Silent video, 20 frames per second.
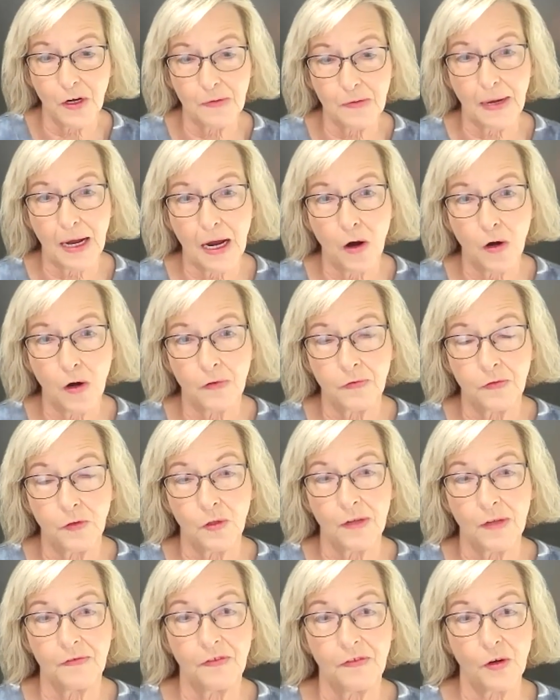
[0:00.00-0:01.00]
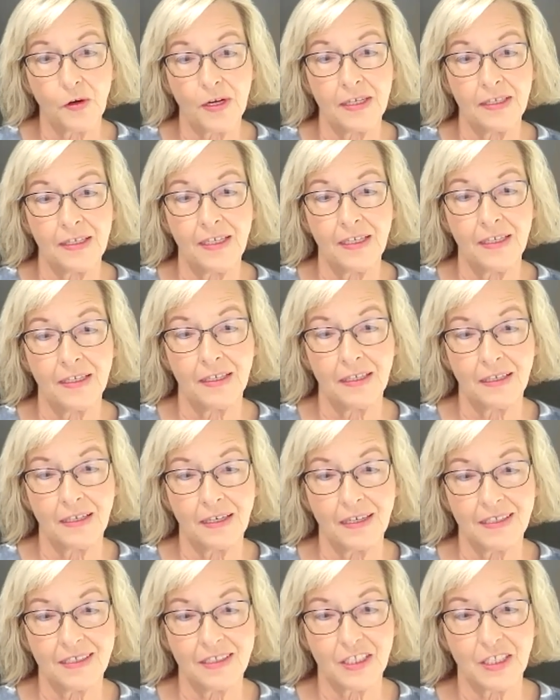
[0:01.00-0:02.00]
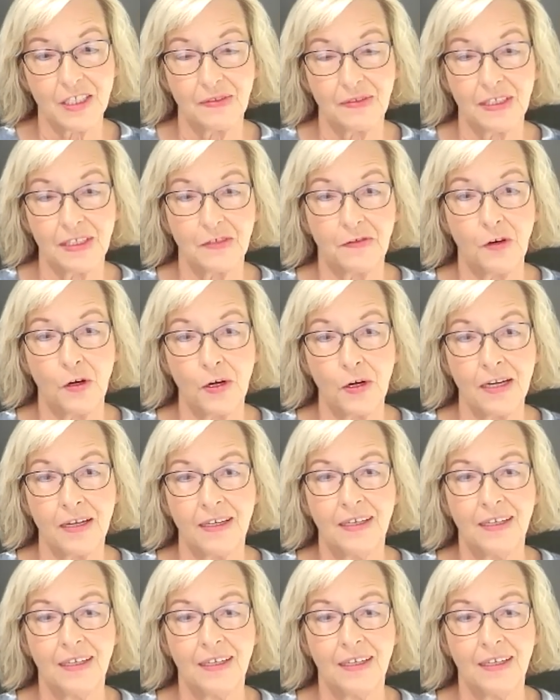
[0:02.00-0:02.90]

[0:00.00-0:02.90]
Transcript: powerful and very needed, and it's very